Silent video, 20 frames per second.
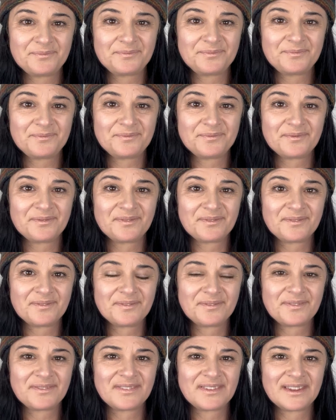
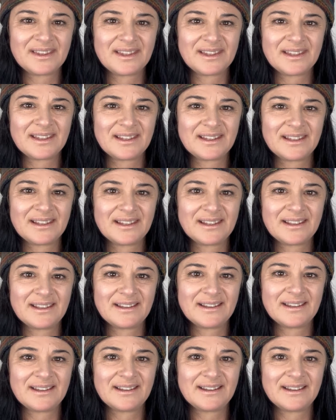
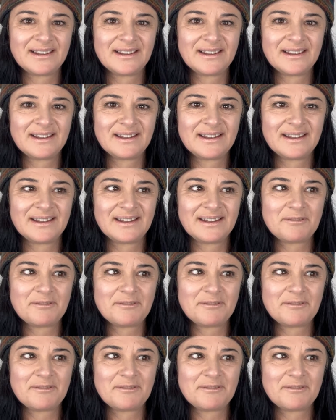(silence)